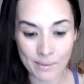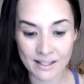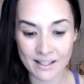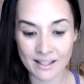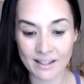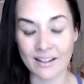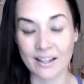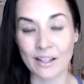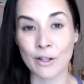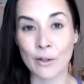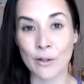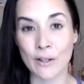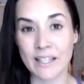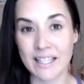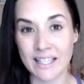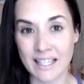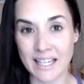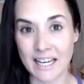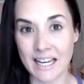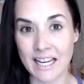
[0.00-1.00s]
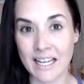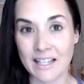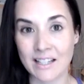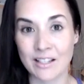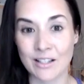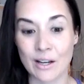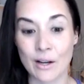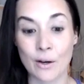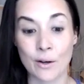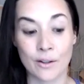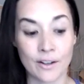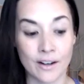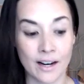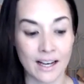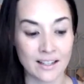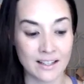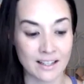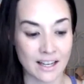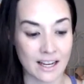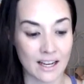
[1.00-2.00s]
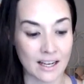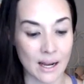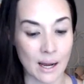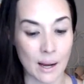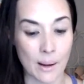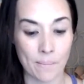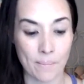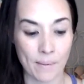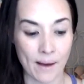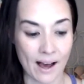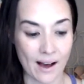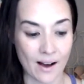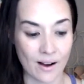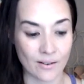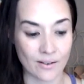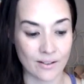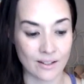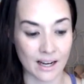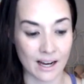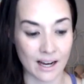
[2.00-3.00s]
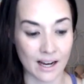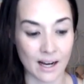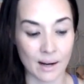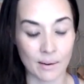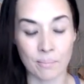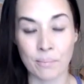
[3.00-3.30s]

here and Christy. So they're asking about uh,